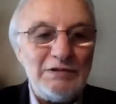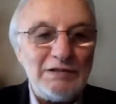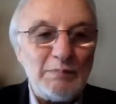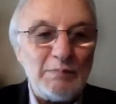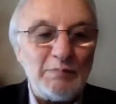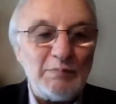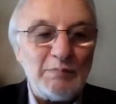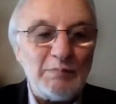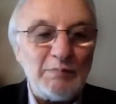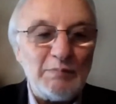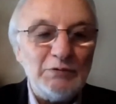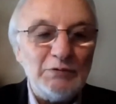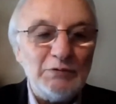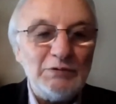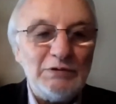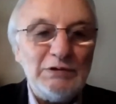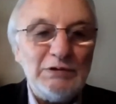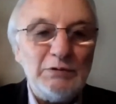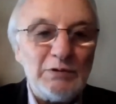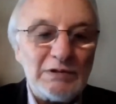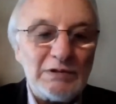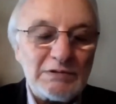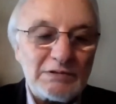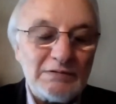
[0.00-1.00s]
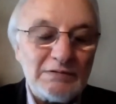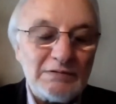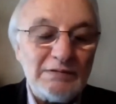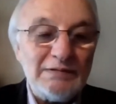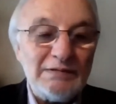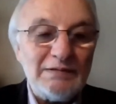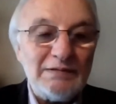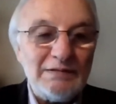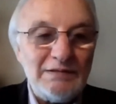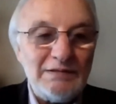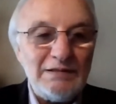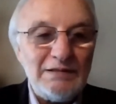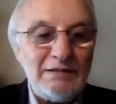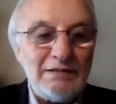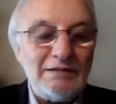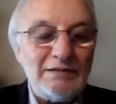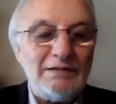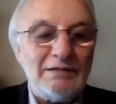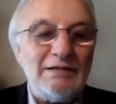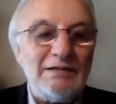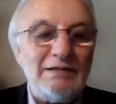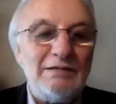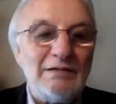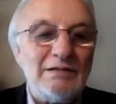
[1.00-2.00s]
that productive policies
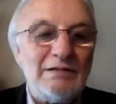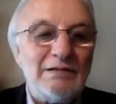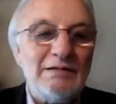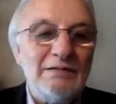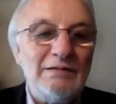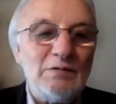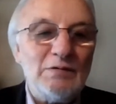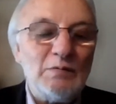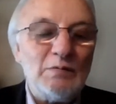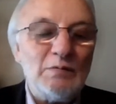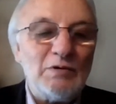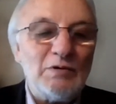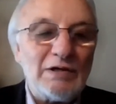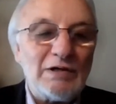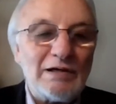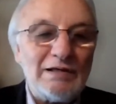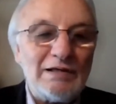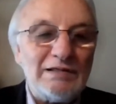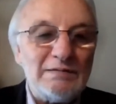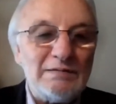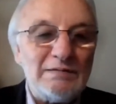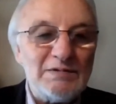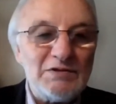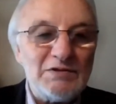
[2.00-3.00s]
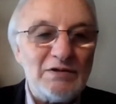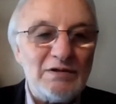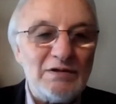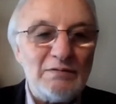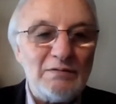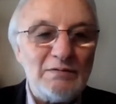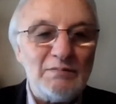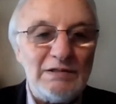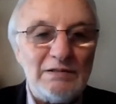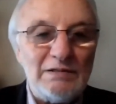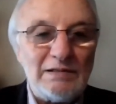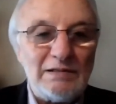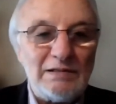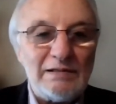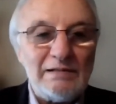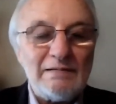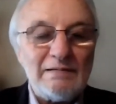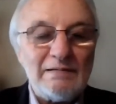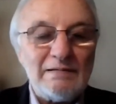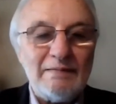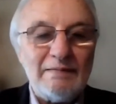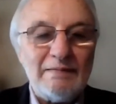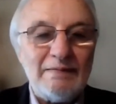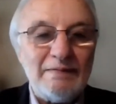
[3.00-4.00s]
must incorporate the
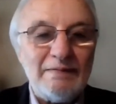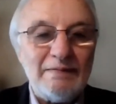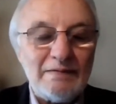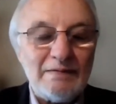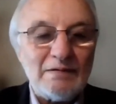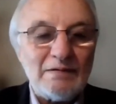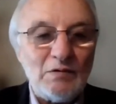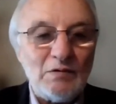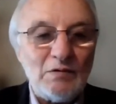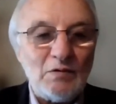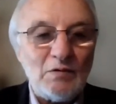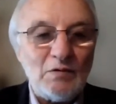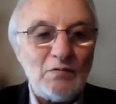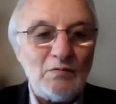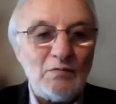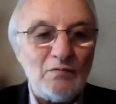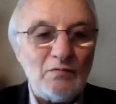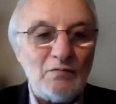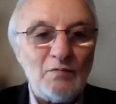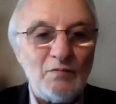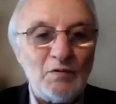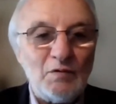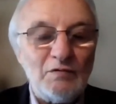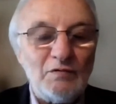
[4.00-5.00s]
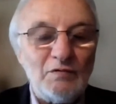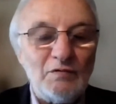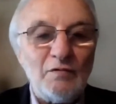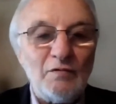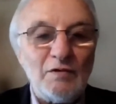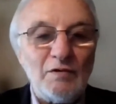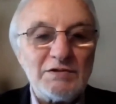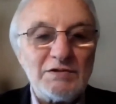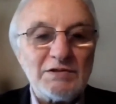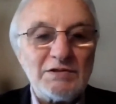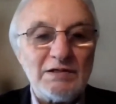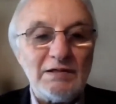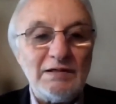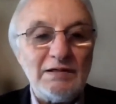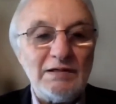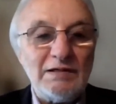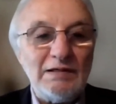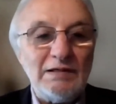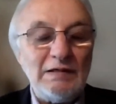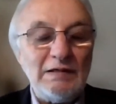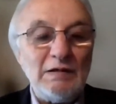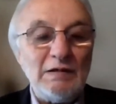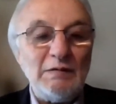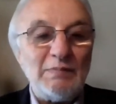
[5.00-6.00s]
environmental dimension
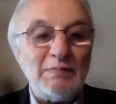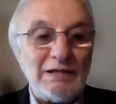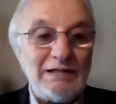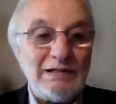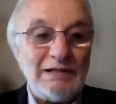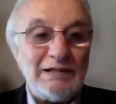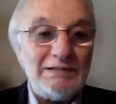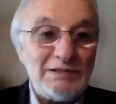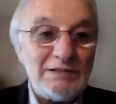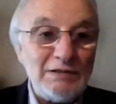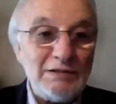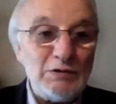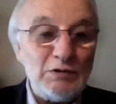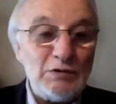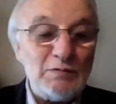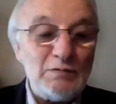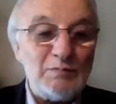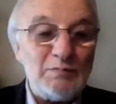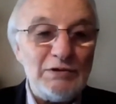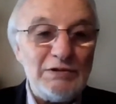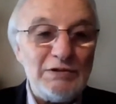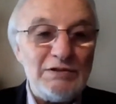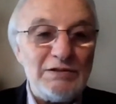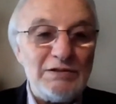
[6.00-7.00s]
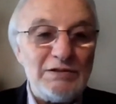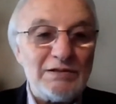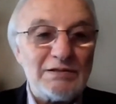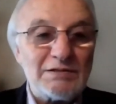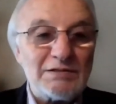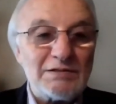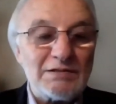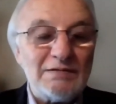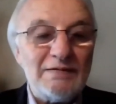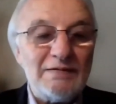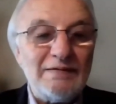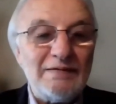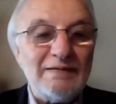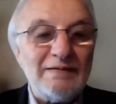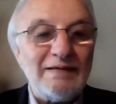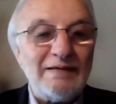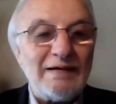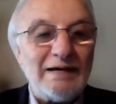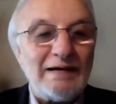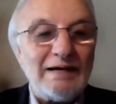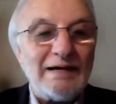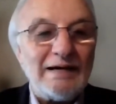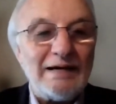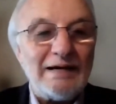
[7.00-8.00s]
in a very strong way, and that for the
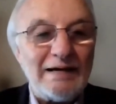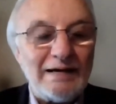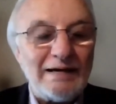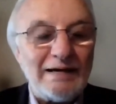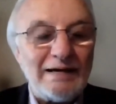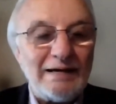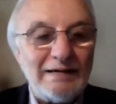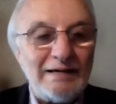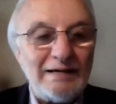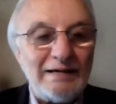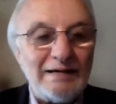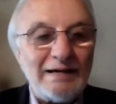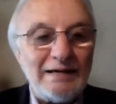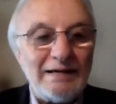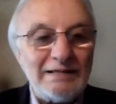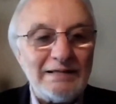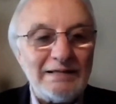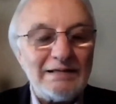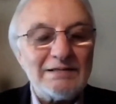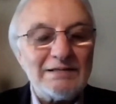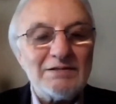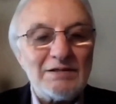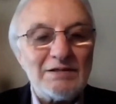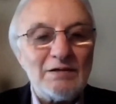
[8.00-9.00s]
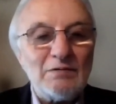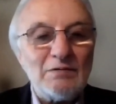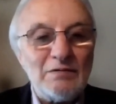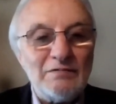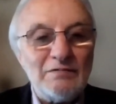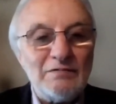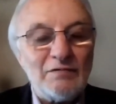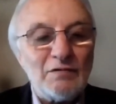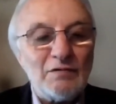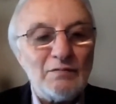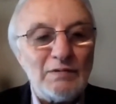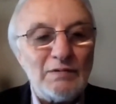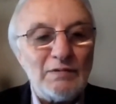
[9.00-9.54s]
design of policies,